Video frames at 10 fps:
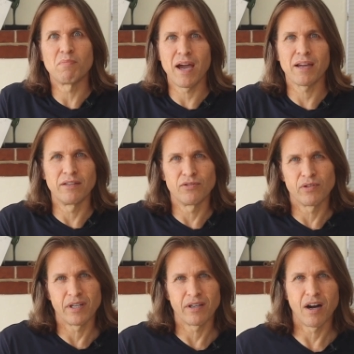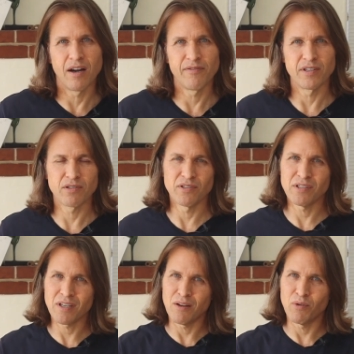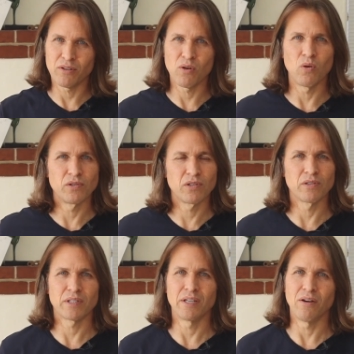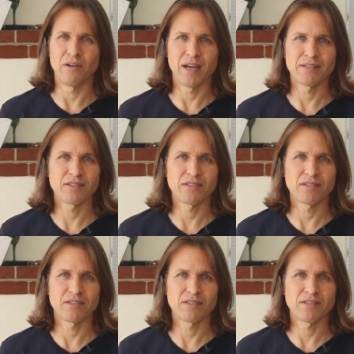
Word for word: back into drinking coffee. So I just kind of went cold turkey and all that